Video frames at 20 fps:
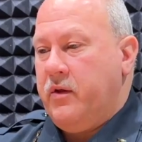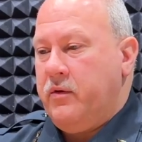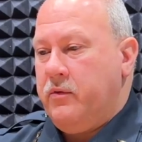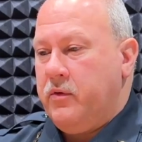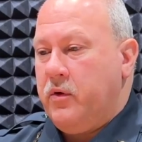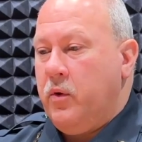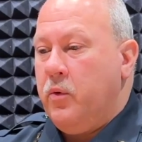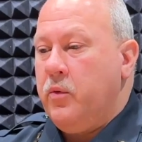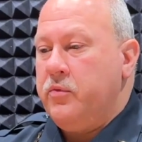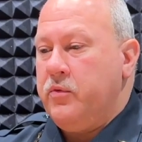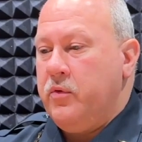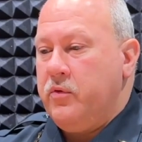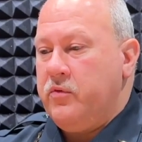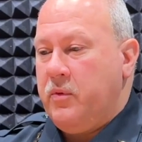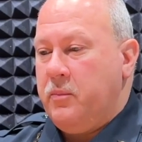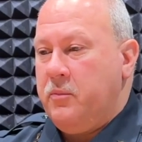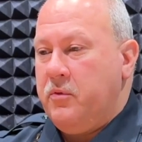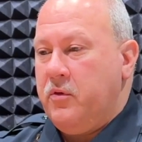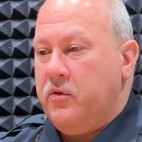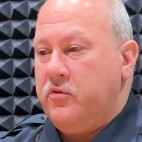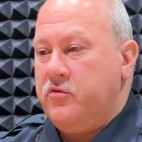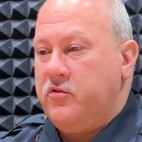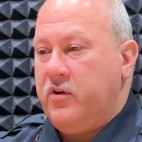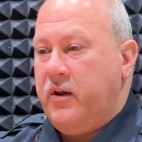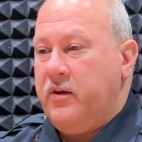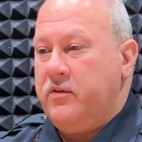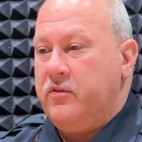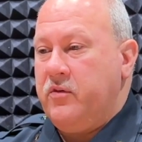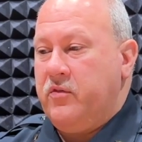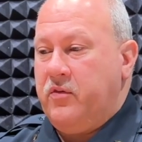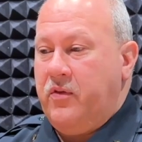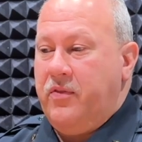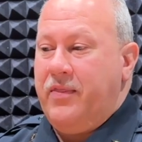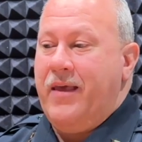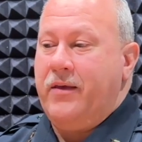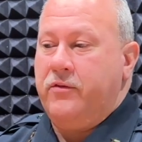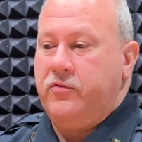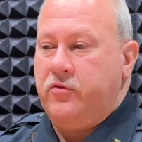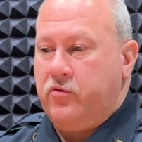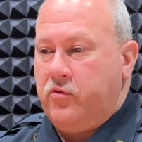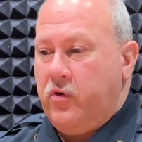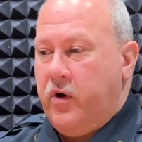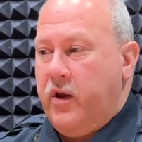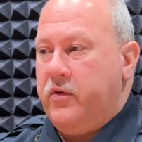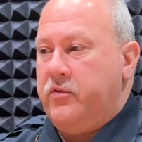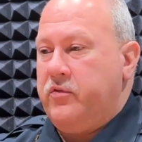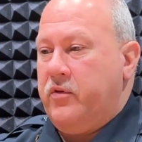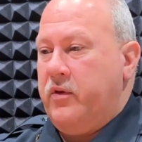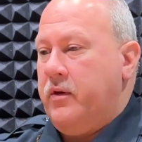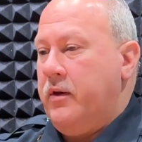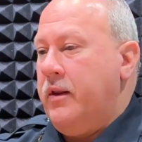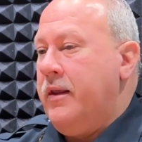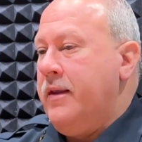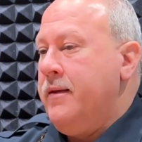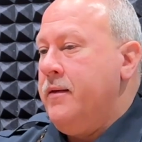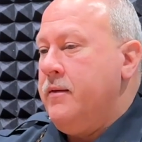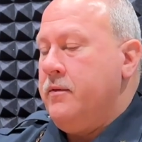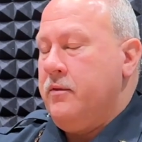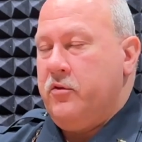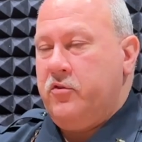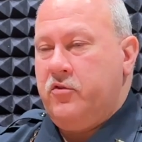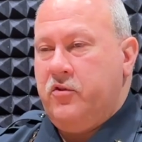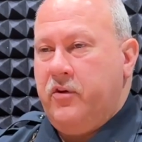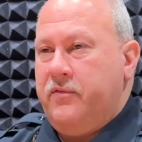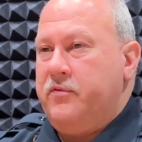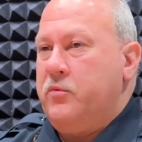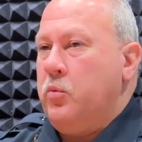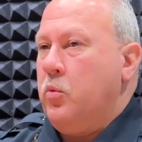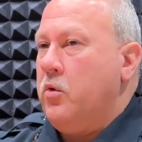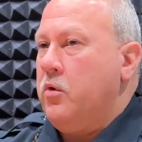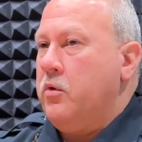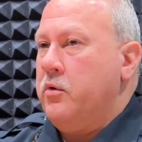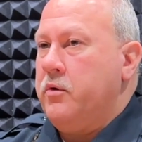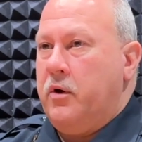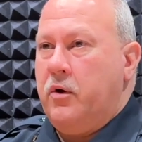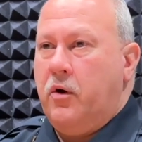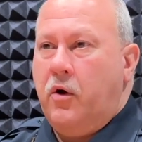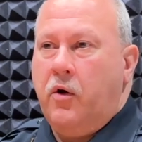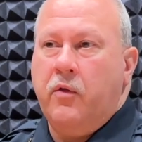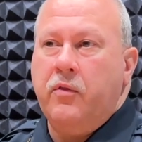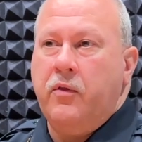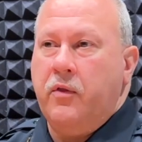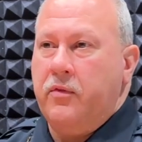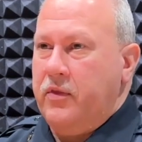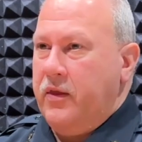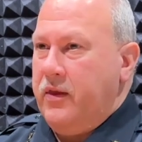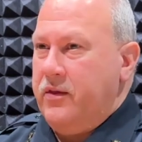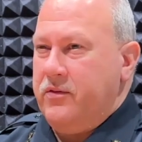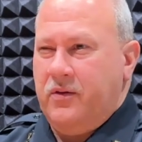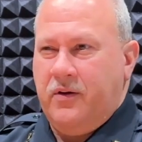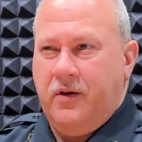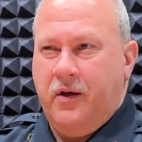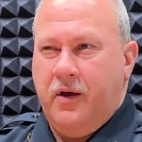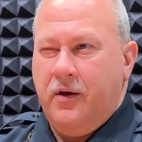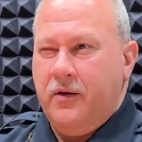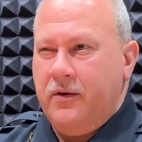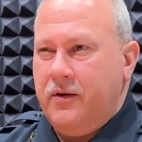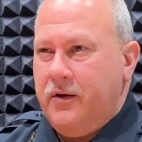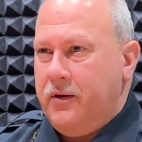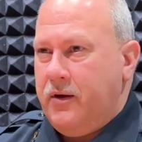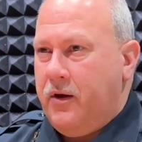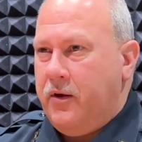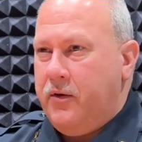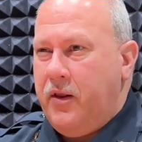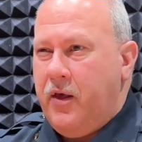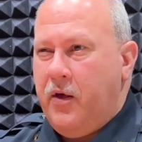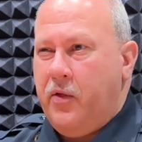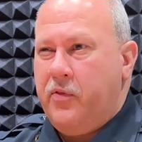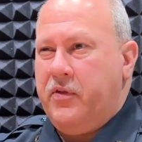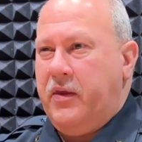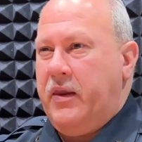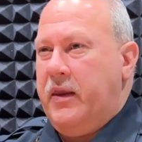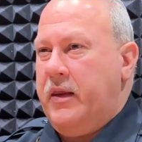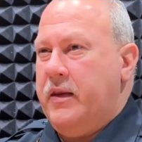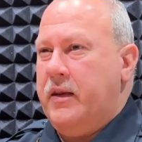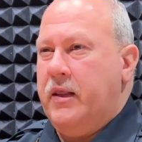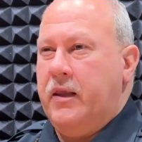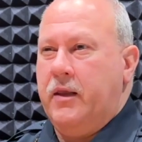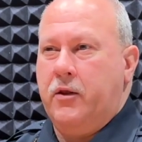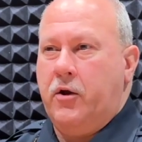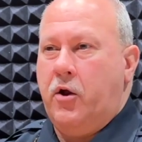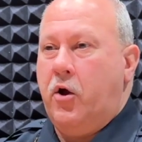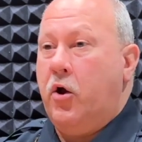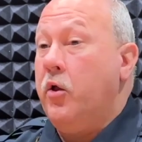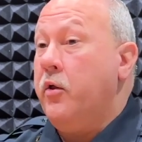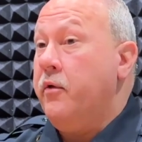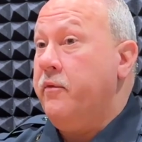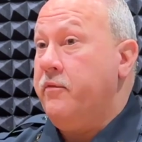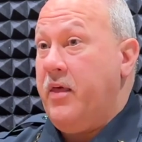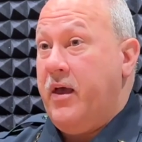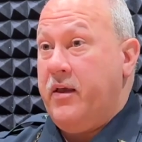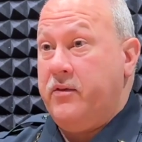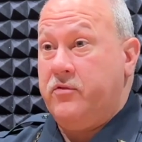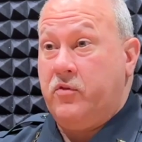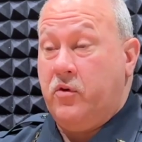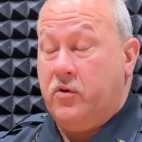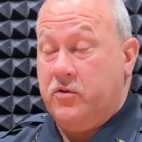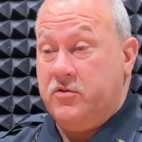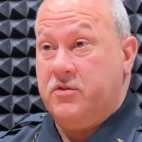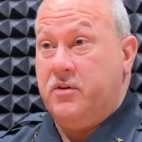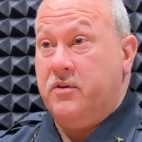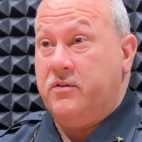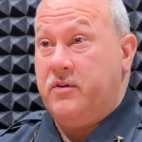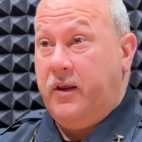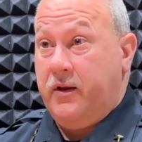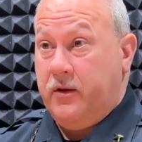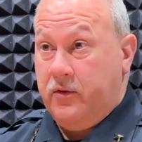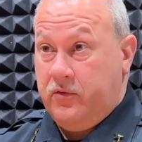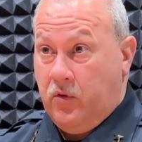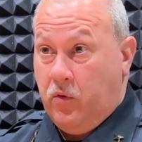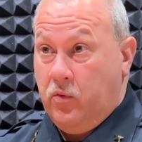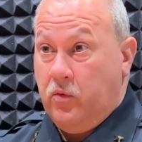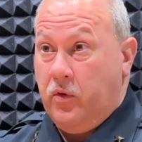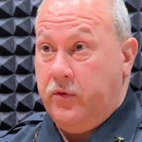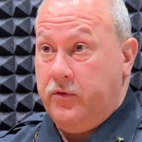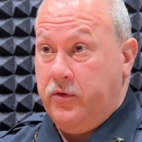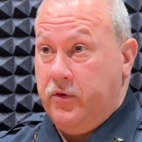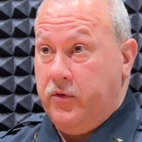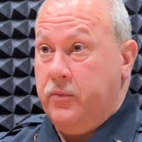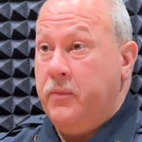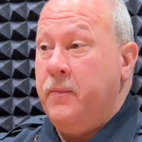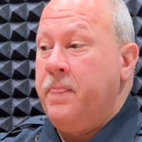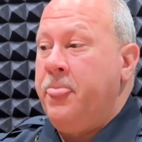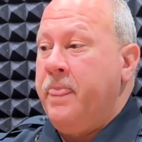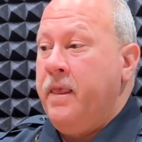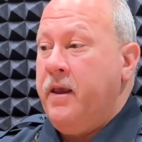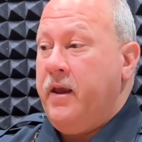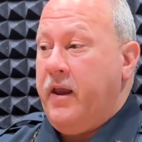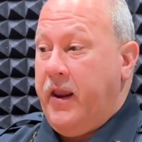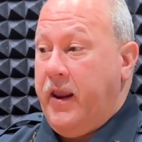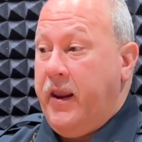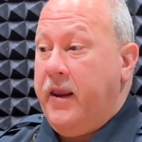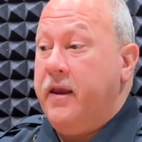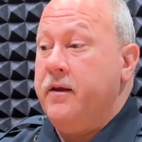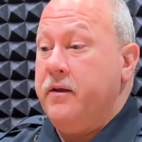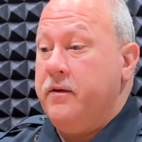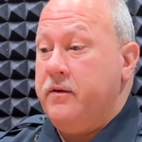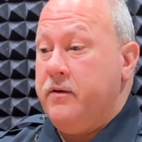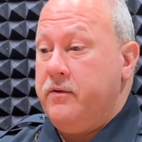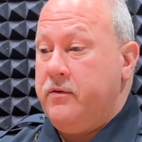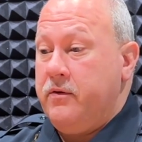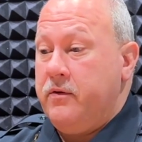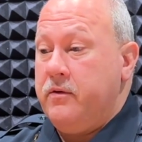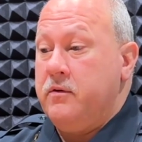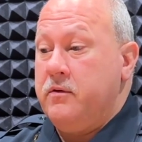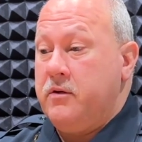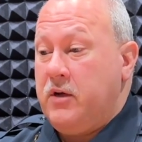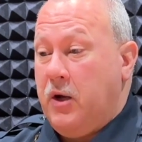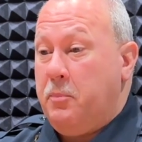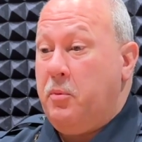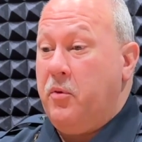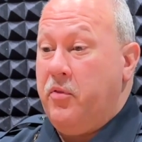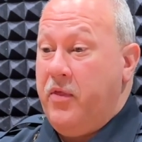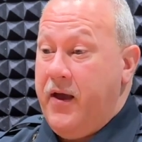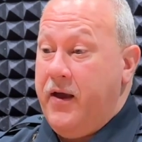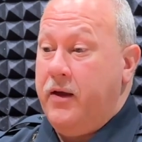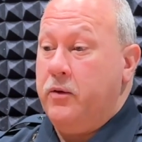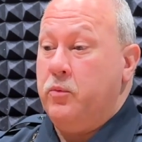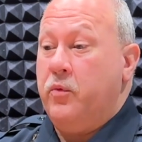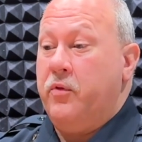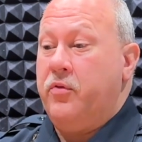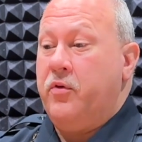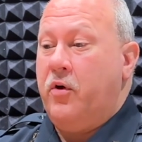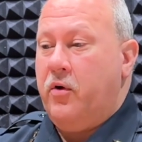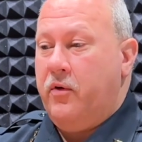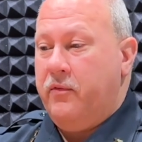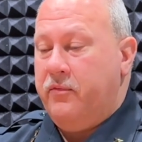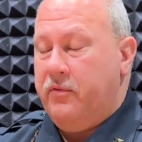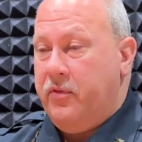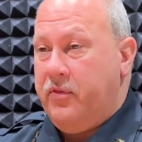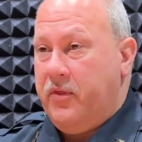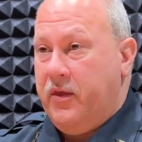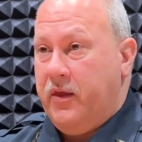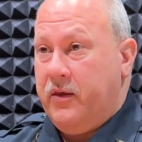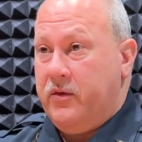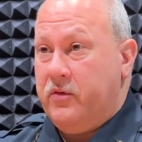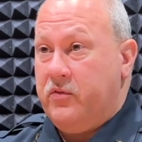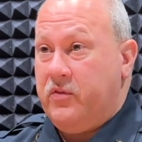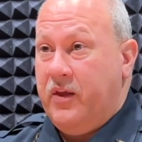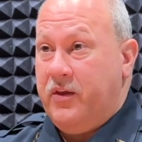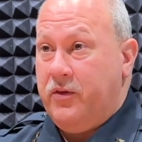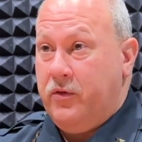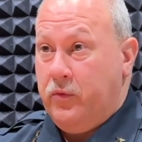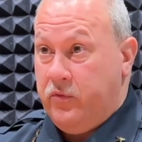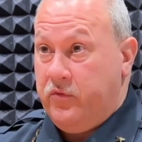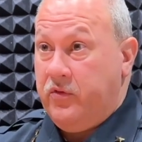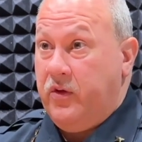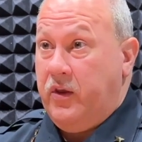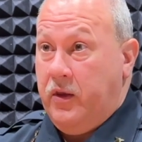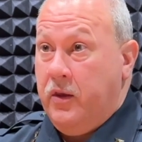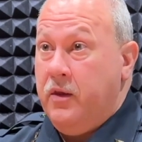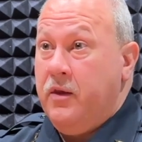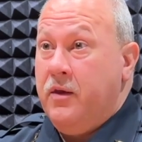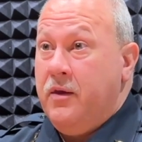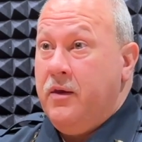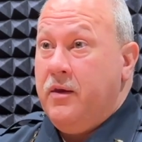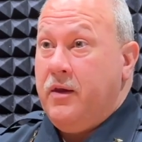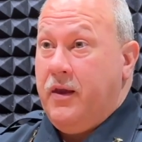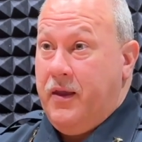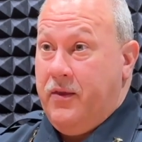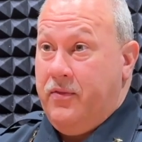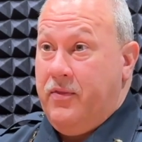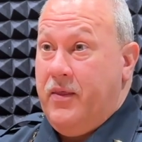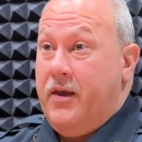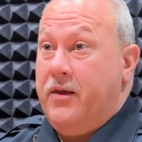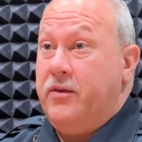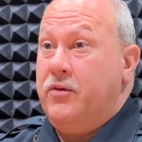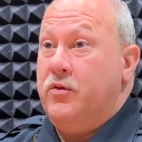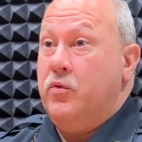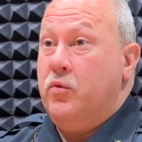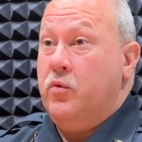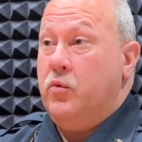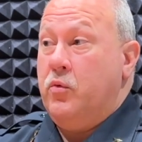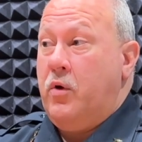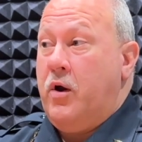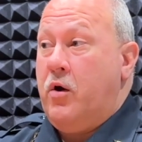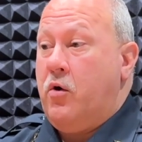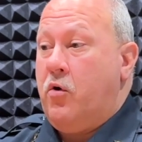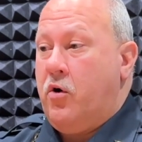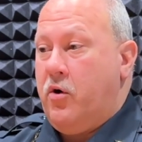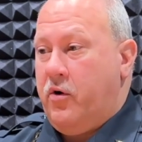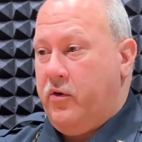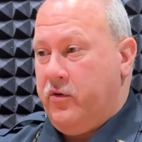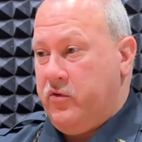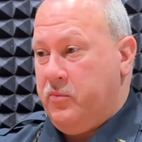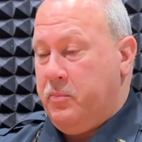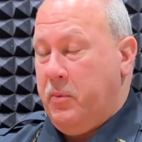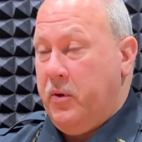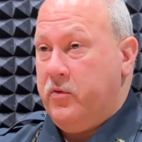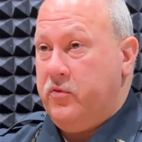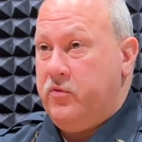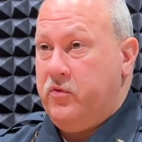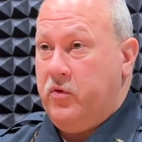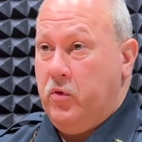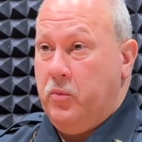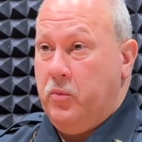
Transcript: you're going through some of those changes and that stress and the shift work and all the things and the unhealthy eating and all of that starts to take a toll on you, and couple that with all the things that you see and that you are exposed to,